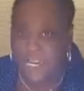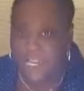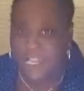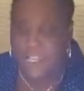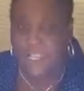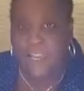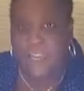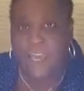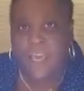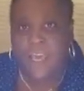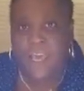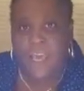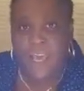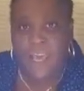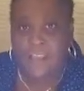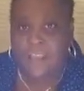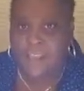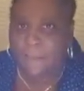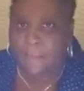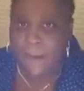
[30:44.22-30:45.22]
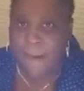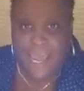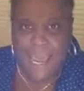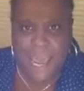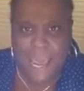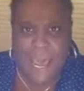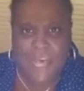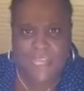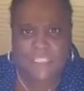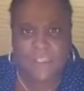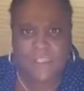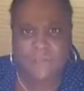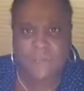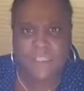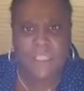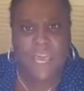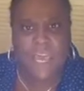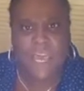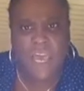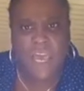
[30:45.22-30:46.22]
listen, somebody asked him to
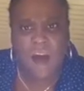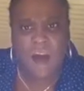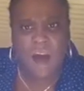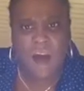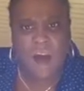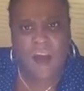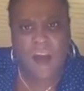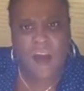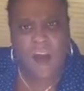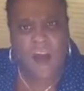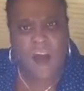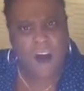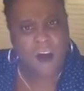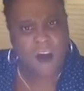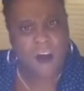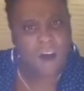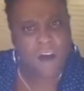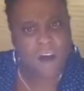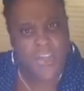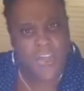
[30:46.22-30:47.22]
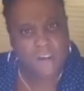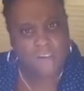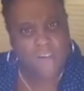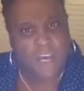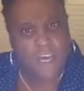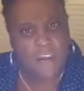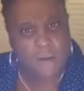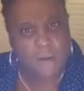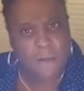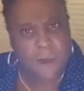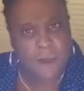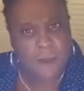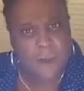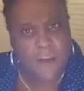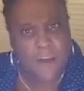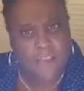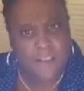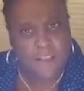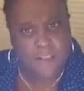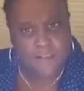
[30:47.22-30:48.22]
say, are all African
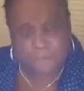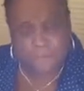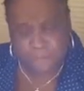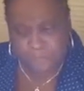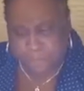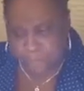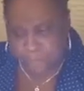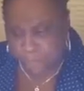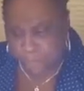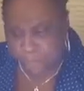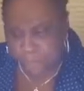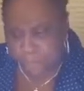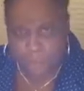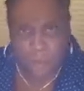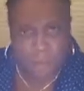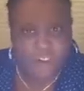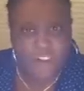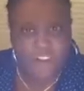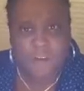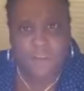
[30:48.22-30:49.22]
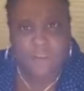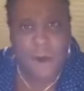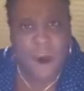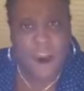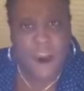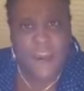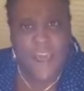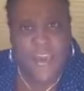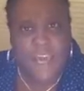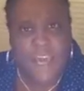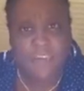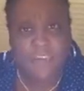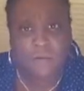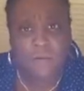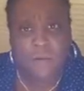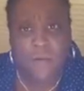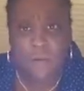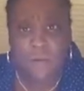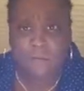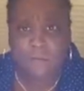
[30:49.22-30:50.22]
Americans smart like
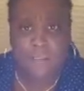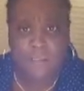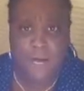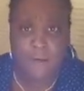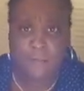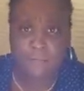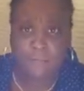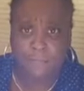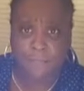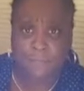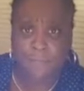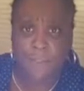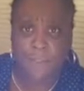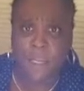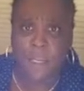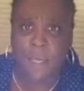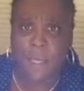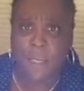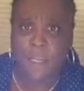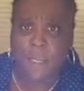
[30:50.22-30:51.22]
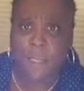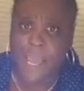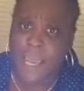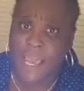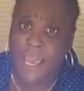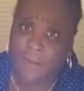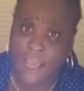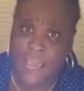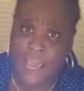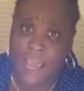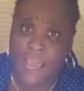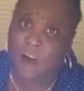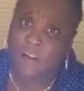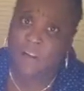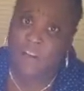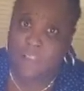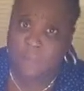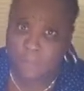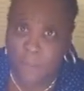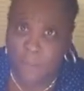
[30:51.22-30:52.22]
you? He was like, they
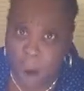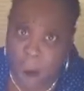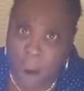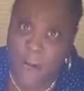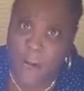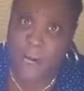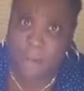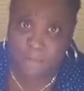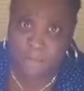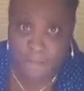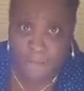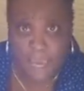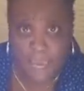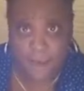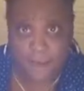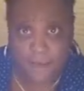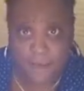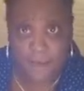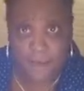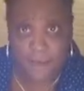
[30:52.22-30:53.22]
all smarter than me.